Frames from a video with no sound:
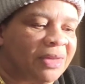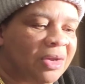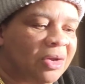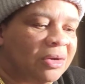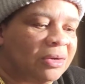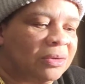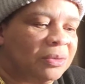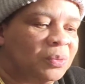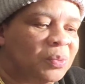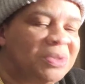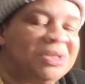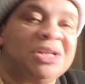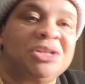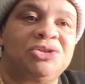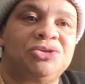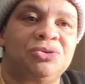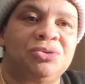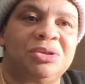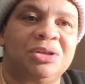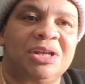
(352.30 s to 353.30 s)
when they
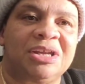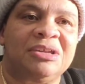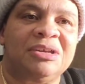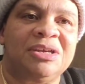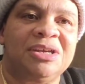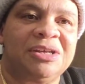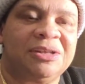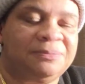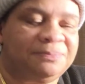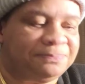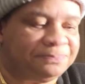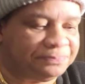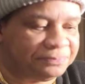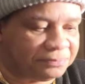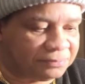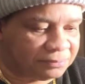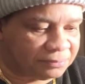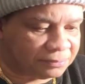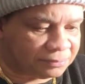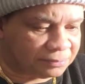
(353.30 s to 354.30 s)
threw the kid,
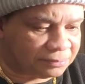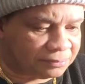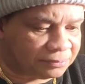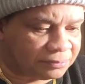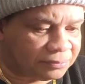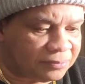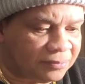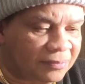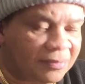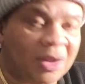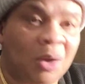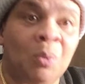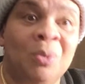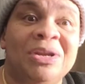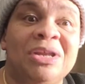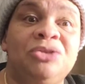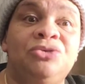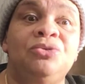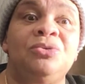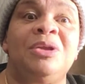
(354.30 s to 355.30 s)
when they
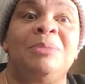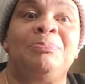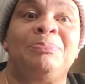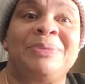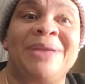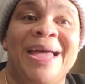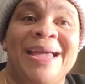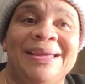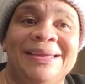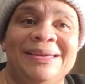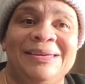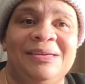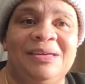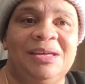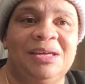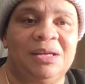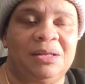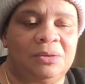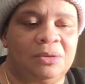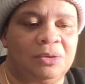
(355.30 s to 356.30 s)
threw the black
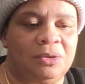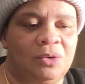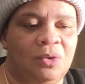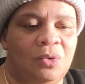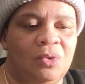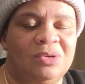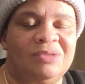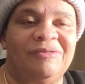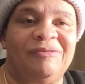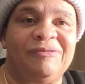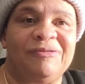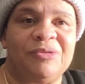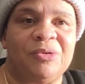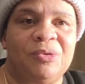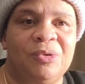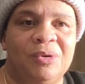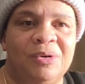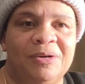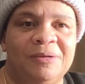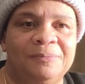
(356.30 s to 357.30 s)
kid on the
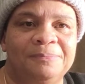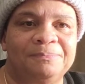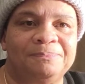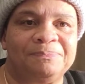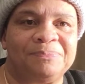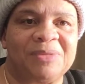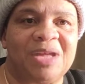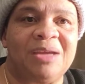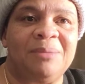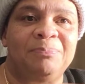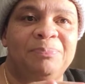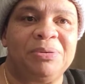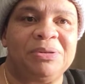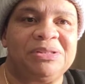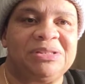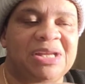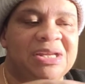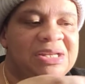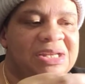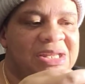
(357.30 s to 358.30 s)
floor and put
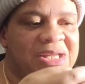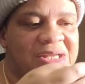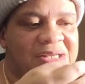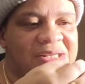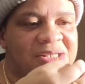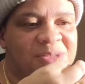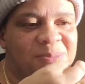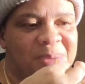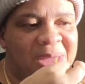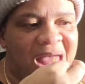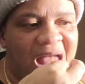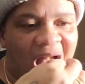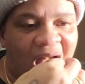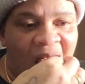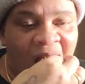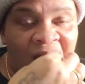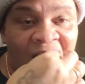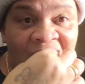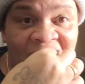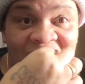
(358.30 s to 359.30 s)
their knee in his back.
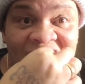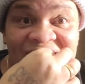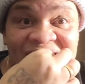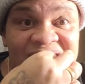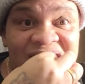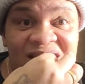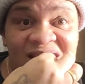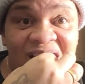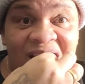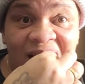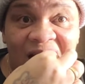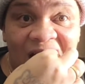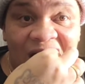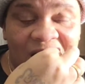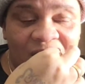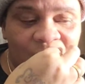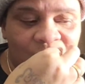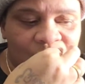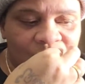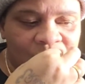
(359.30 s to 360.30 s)
Now, at the
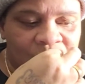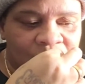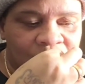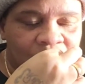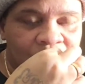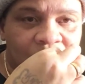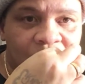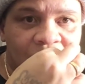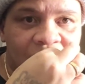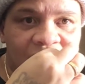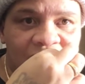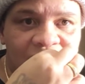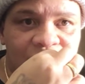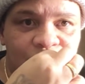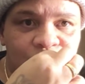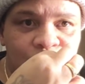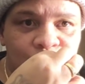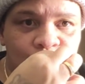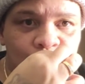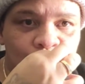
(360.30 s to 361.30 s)
time, you know,
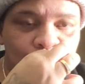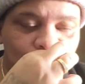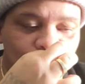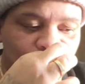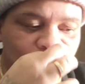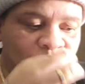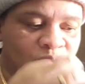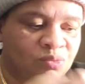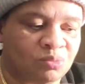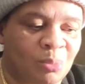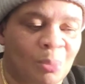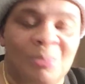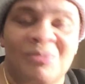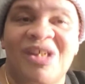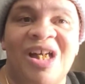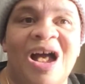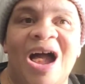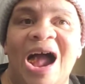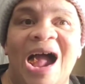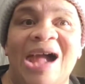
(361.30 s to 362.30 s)

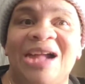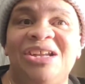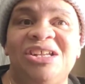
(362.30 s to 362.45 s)
I didn't